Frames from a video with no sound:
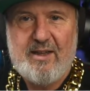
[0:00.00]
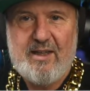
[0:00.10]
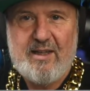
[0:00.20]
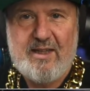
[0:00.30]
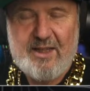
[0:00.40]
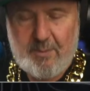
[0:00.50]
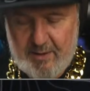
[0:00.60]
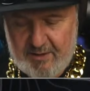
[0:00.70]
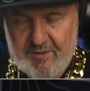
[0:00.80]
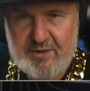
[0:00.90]
The other
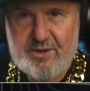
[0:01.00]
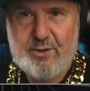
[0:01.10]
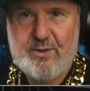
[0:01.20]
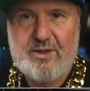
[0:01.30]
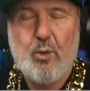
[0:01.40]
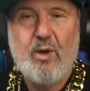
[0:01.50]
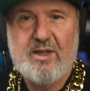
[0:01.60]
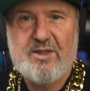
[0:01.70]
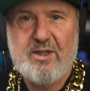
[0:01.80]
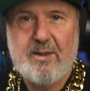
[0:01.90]
benefit too is
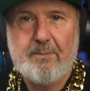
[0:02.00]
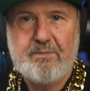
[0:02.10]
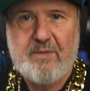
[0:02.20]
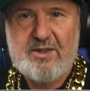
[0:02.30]
quiet time.